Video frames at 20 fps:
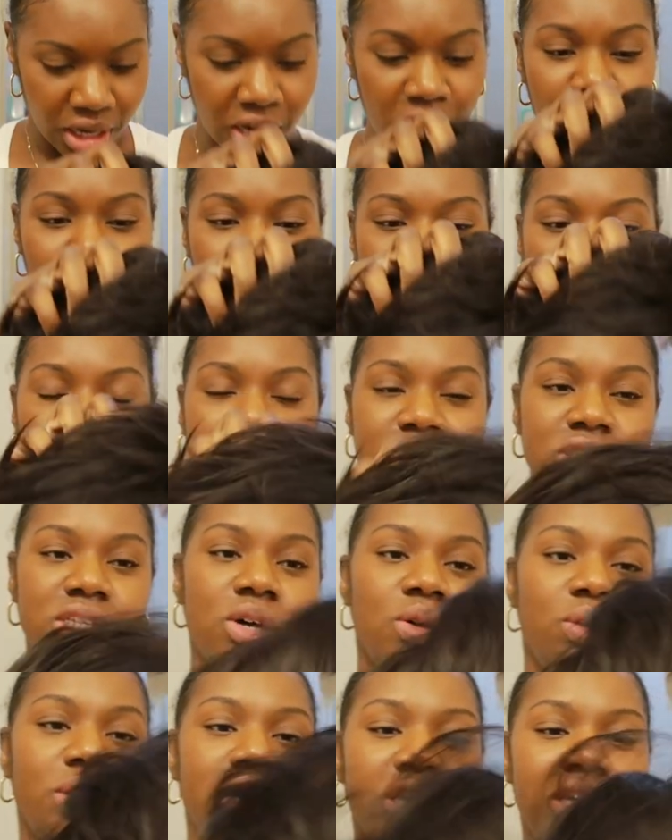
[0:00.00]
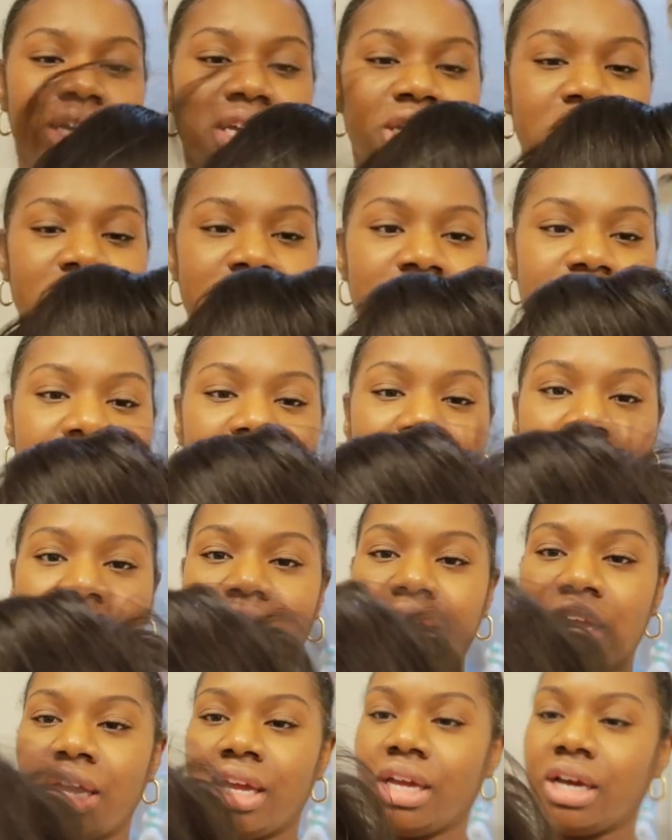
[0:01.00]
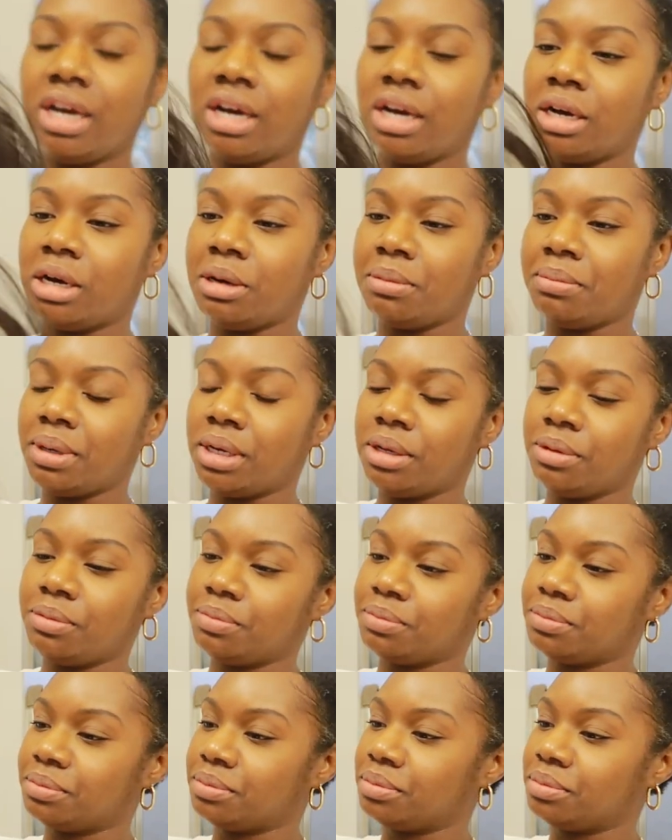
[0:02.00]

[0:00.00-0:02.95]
Oh, also it is a um,